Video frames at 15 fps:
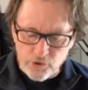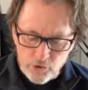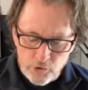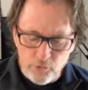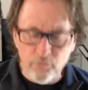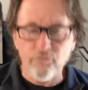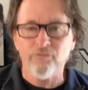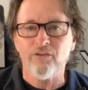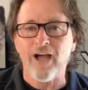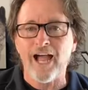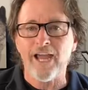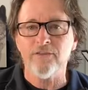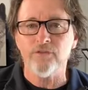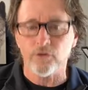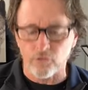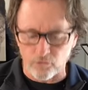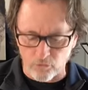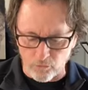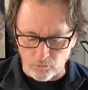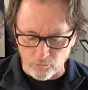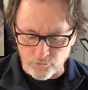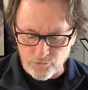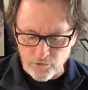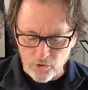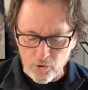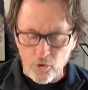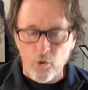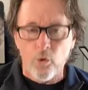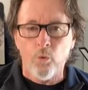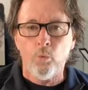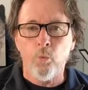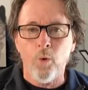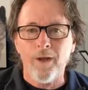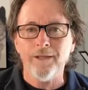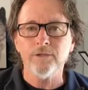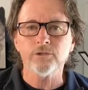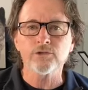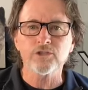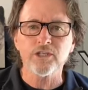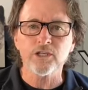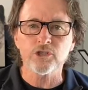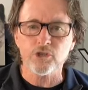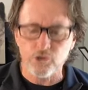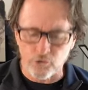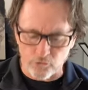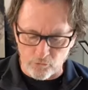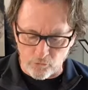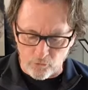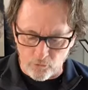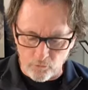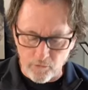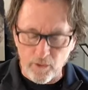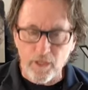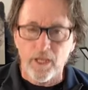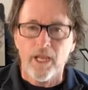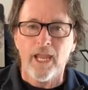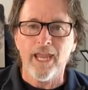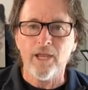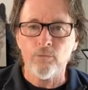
2 5-year-olds, 1 6-year-old,